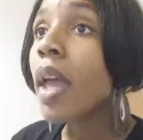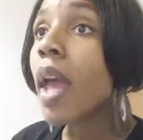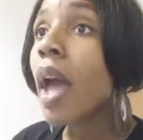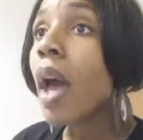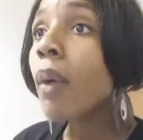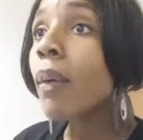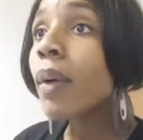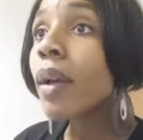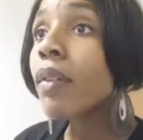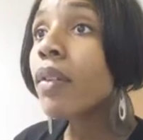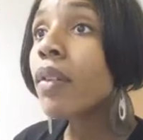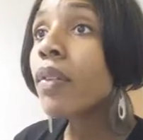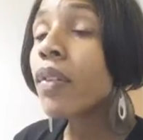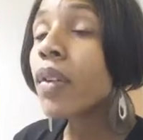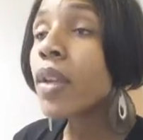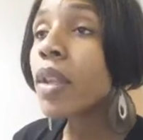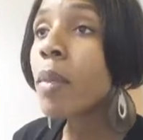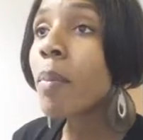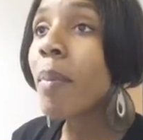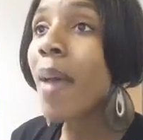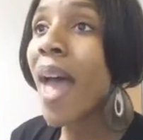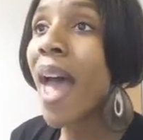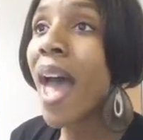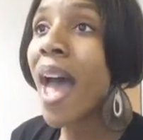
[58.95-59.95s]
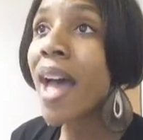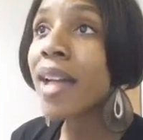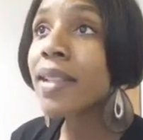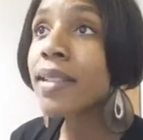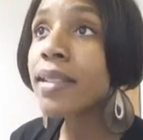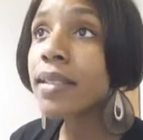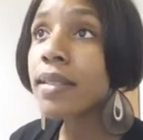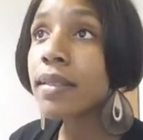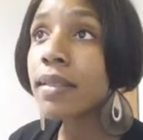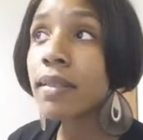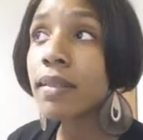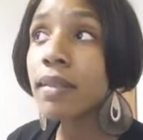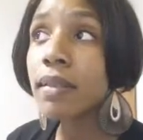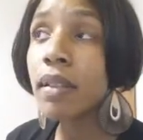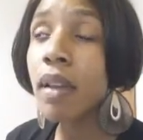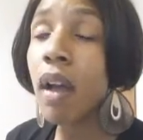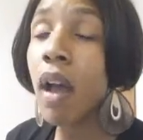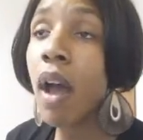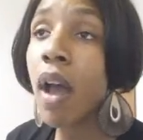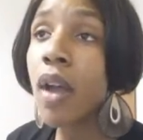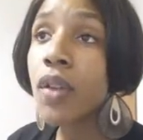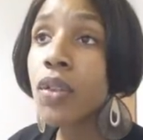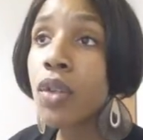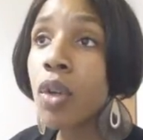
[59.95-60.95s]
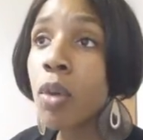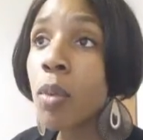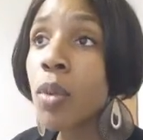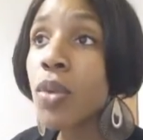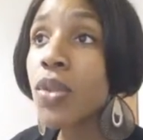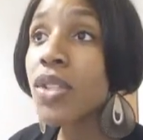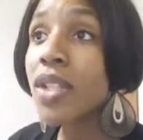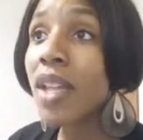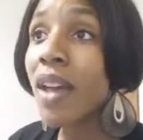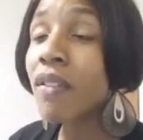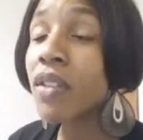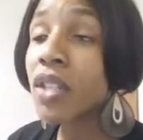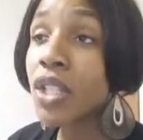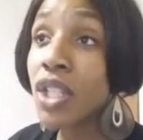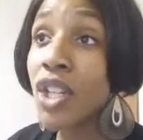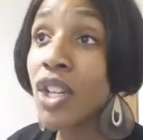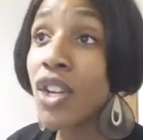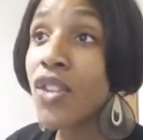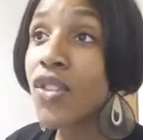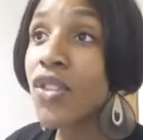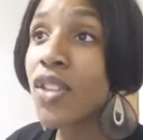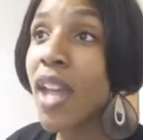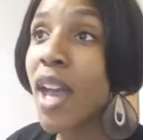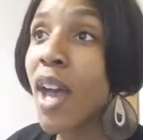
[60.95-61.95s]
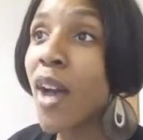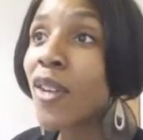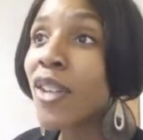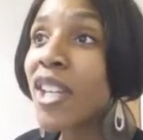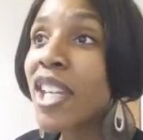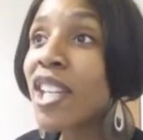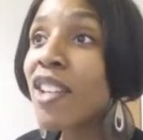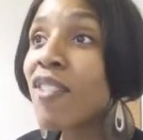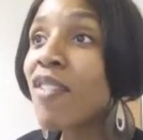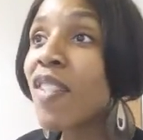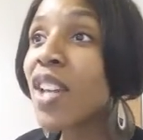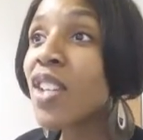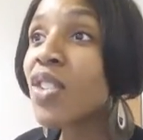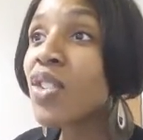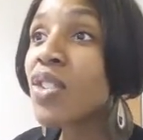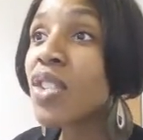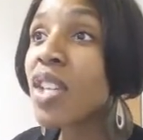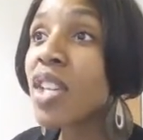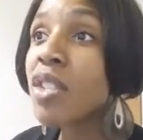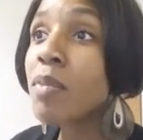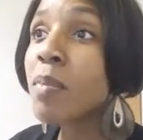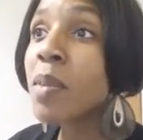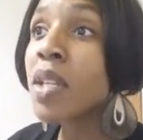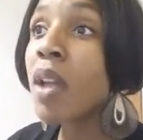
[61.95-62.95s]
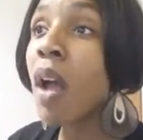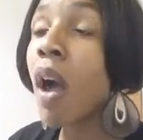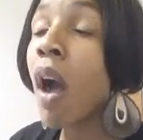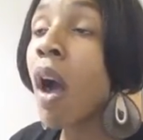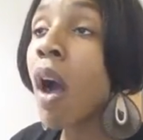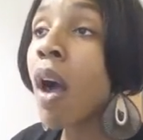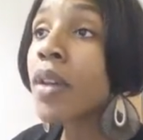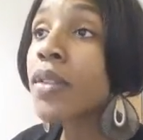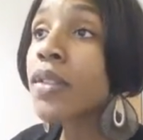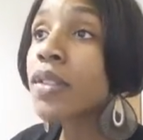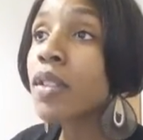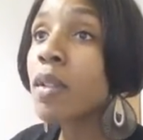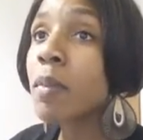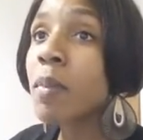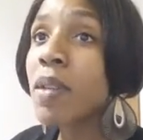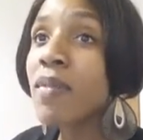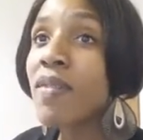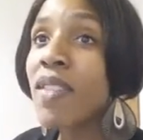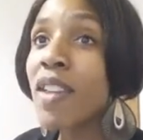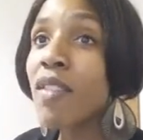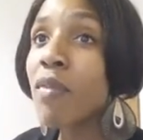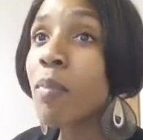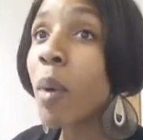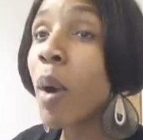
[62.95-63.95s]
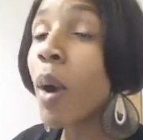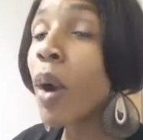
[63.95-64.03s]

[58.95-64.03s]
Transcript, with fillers: However, for the past, gosh, almost seven years now, Kidovations has been awesome, and they've